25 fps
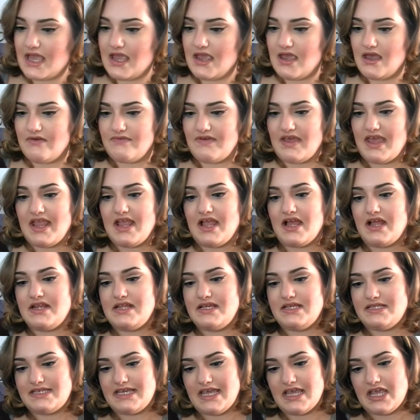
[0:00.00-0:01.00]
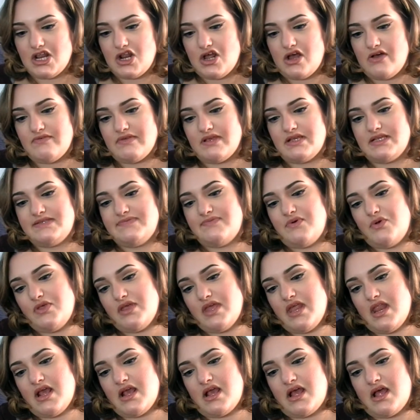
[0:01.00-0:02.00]
I have Hey Honey Take It Off
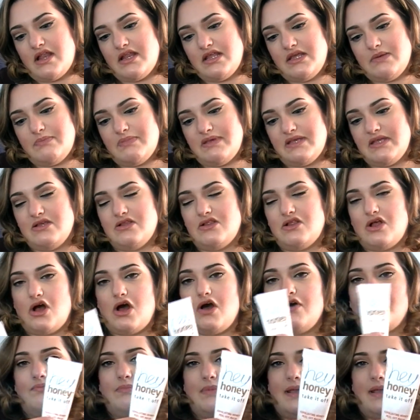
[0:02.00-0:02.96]
Exfoliating Honey Peel Off